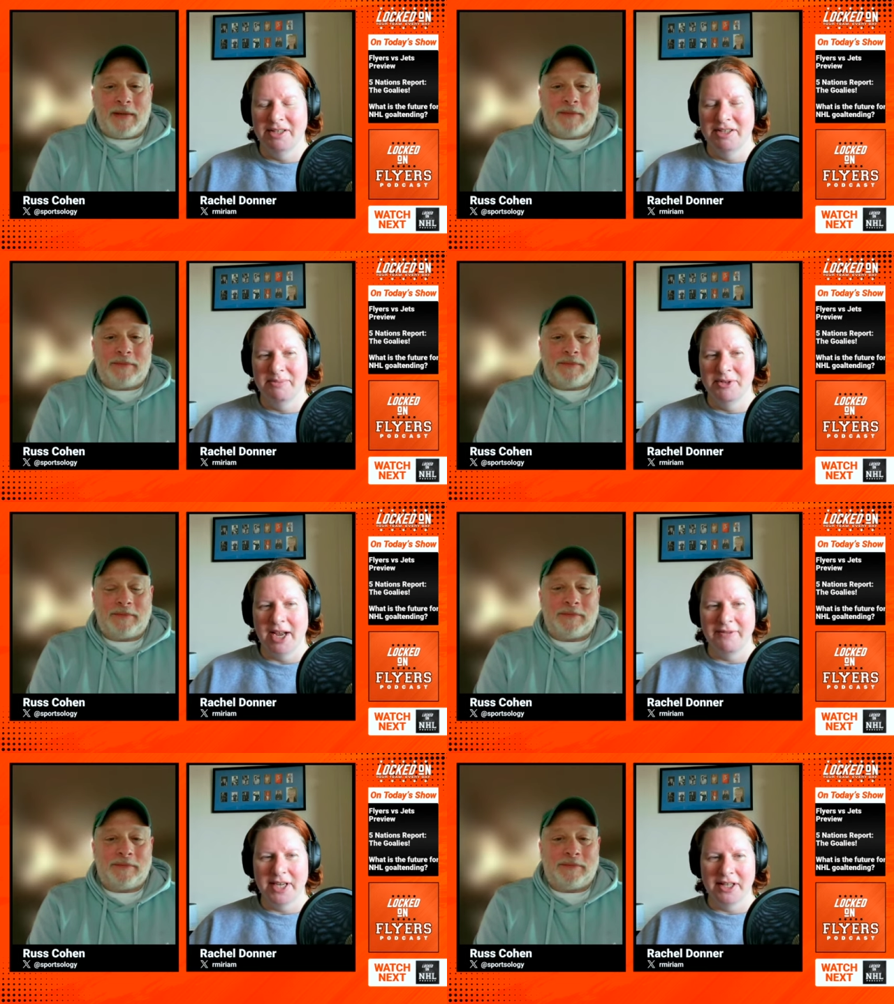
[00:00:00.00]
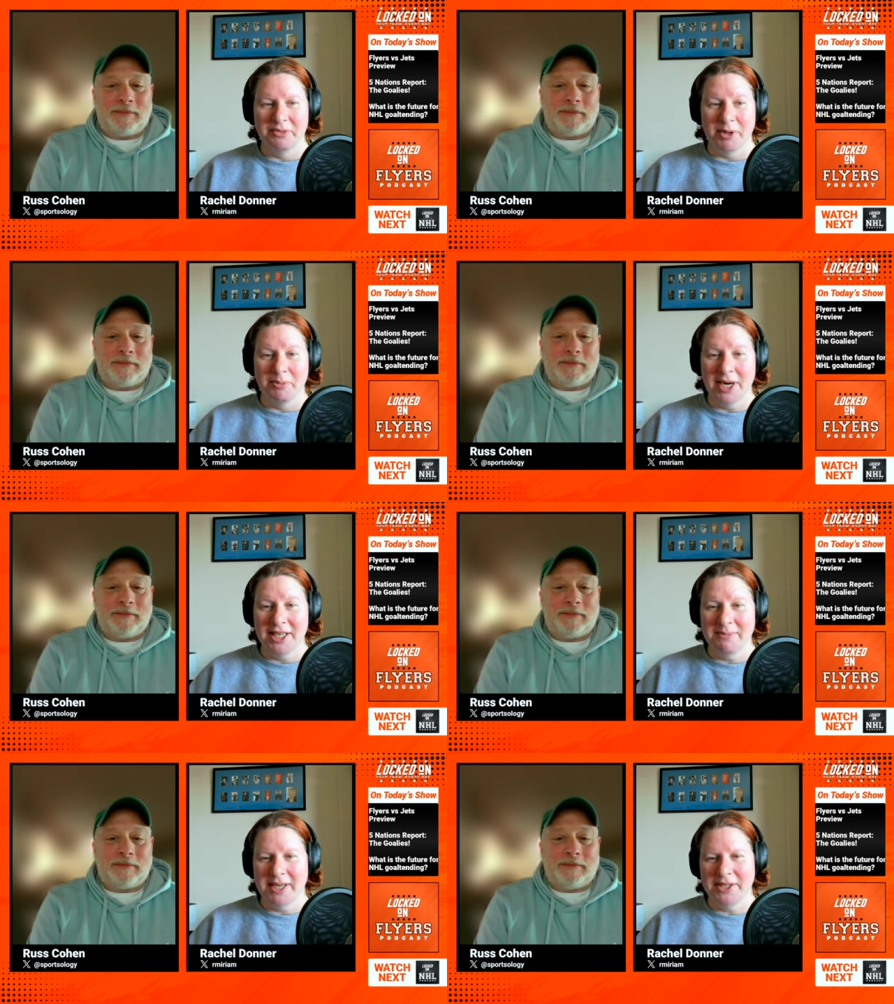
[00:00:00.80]
Speaker 1: some draft eligible
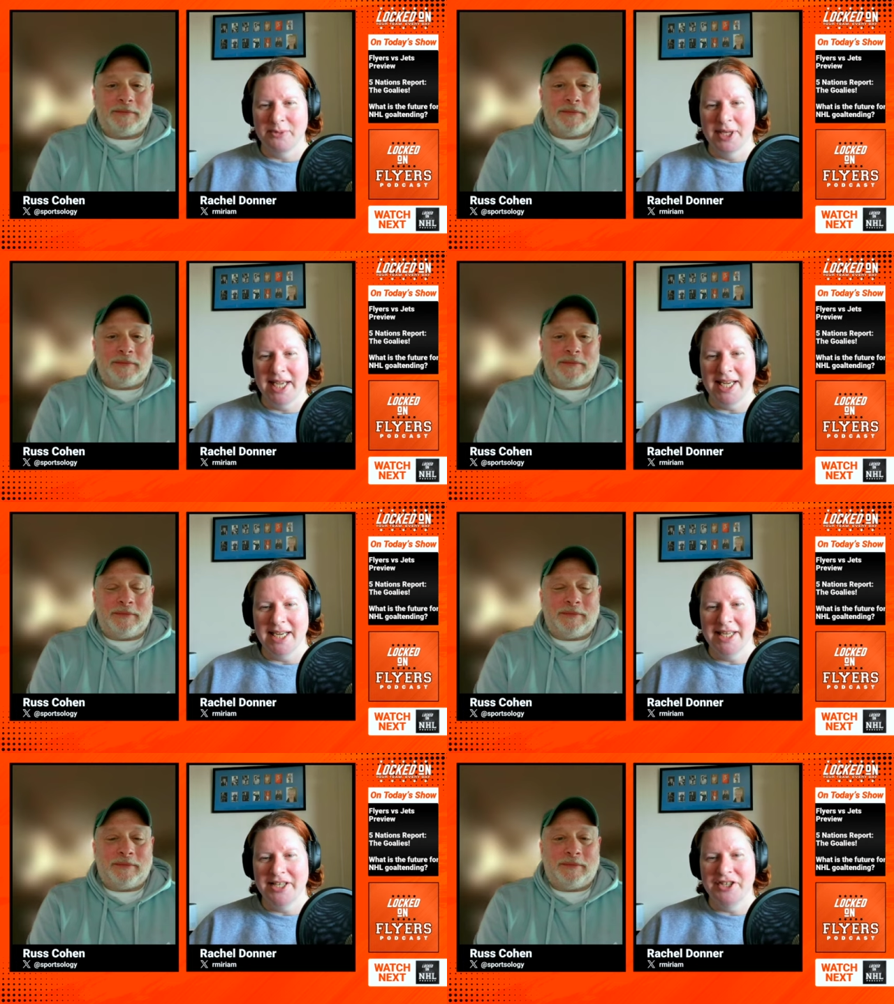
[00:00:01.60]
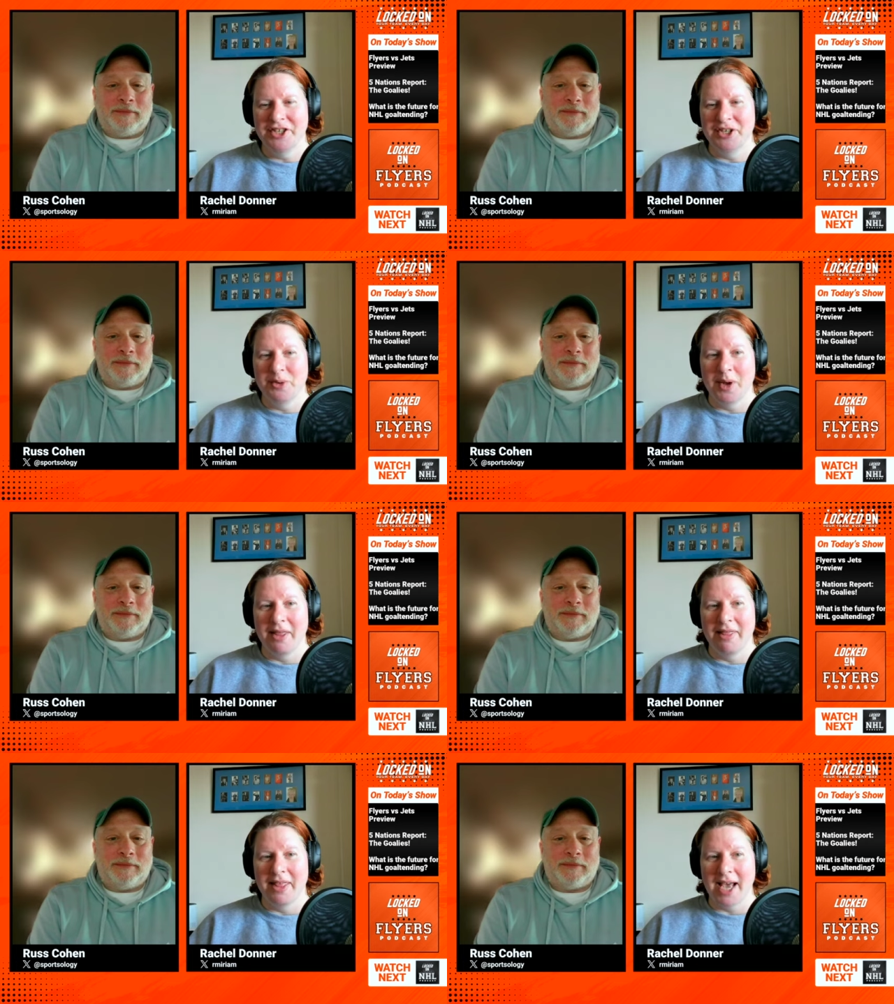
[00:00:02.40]
prospects. We'll get into
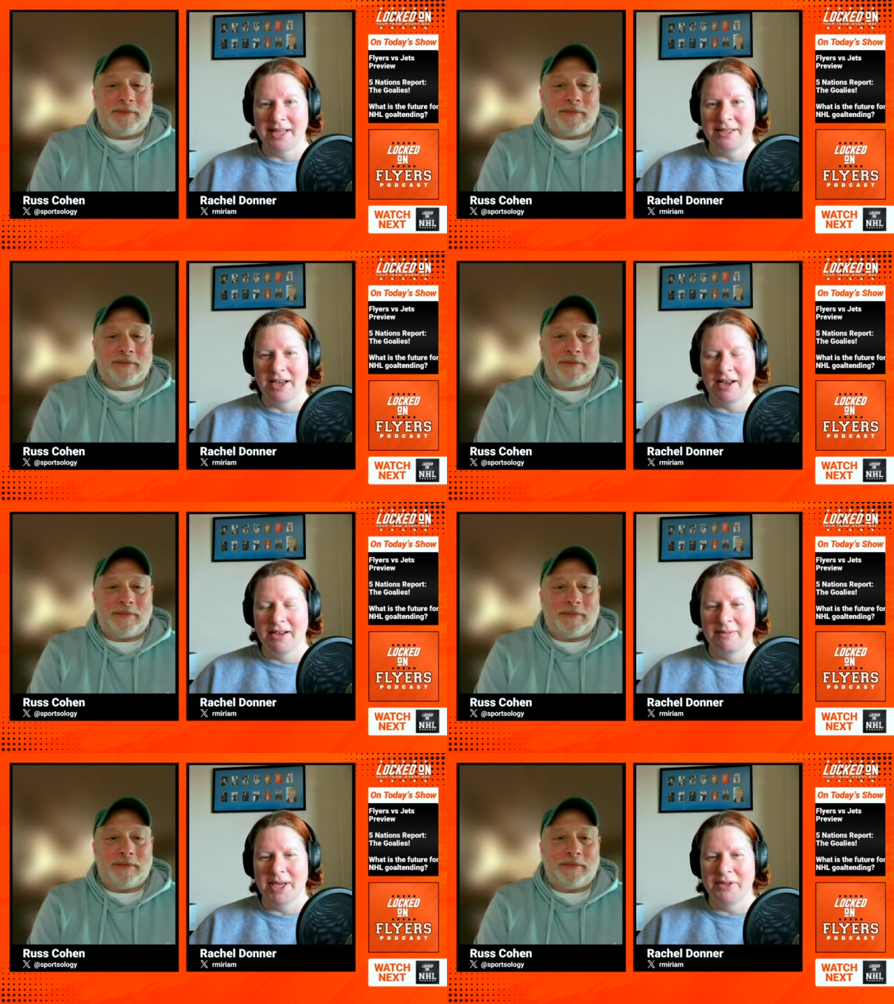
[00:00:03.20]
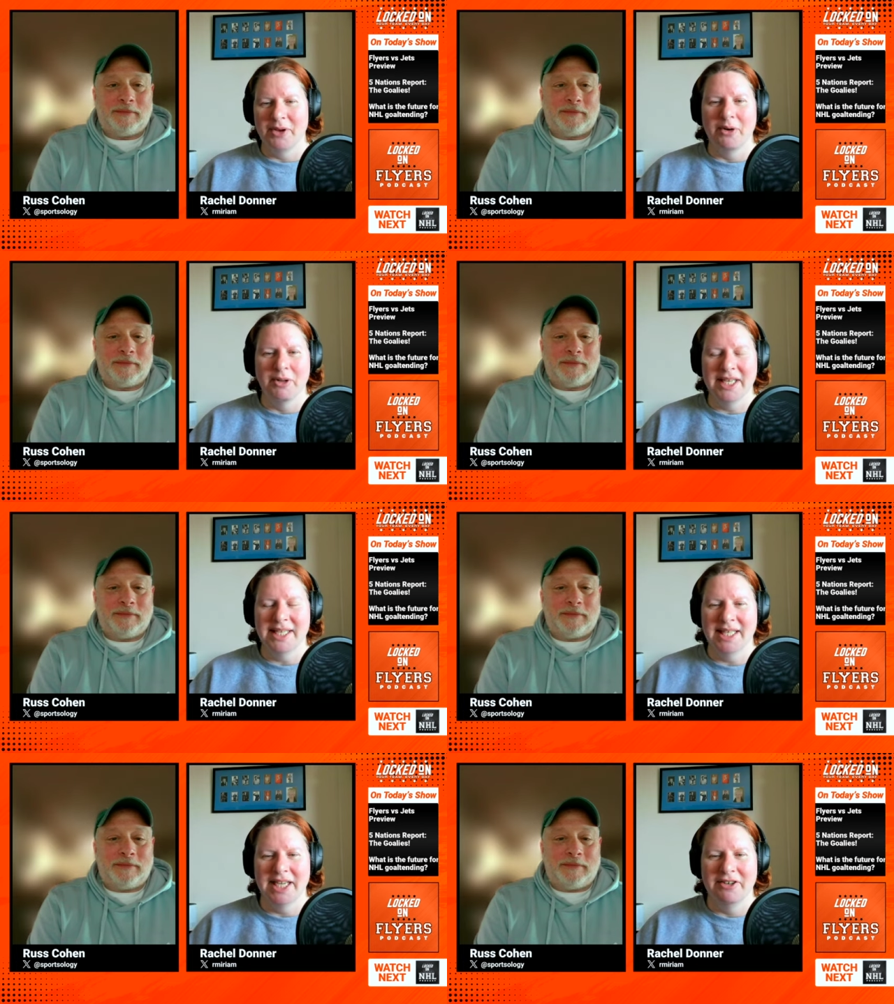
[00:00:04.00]
that talk about the
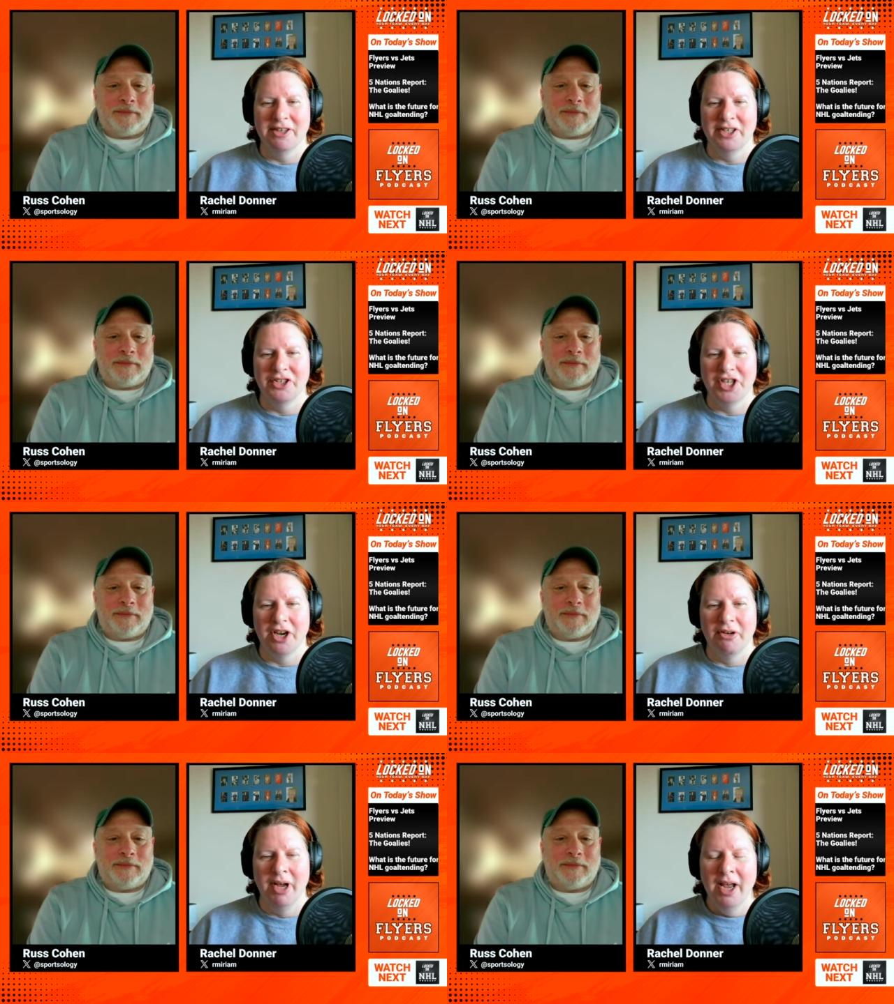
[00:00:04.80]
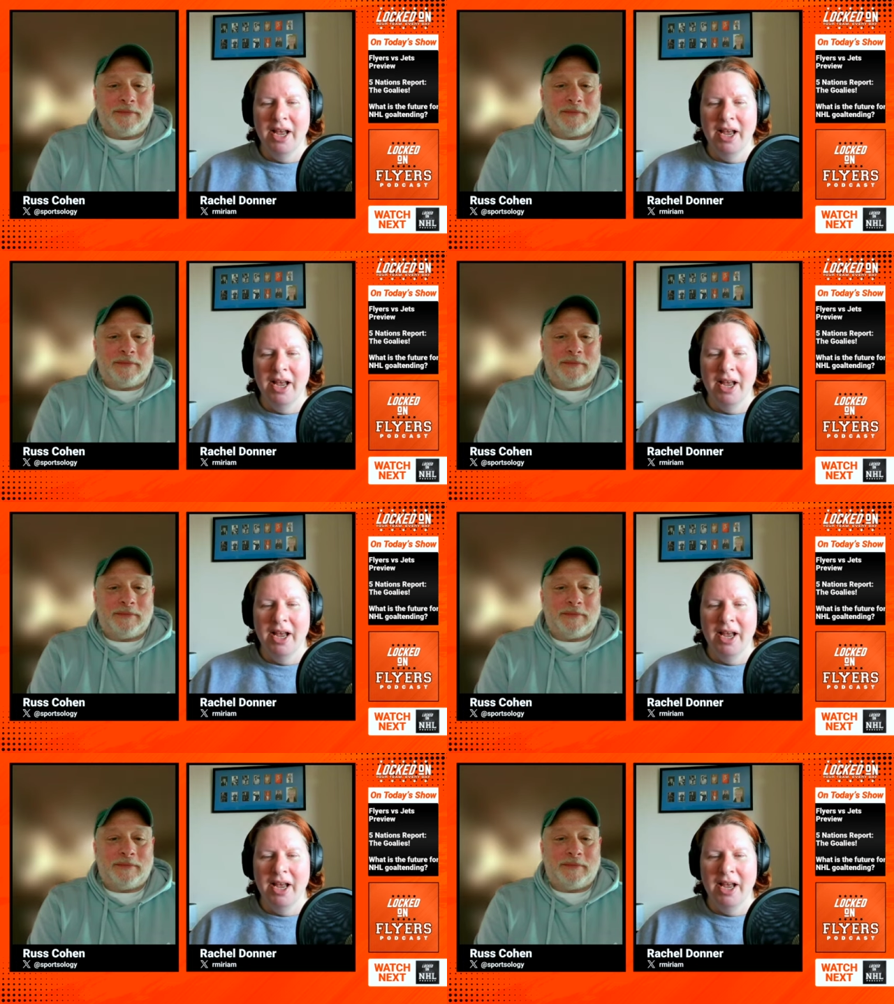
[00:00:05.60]
goalies later in the show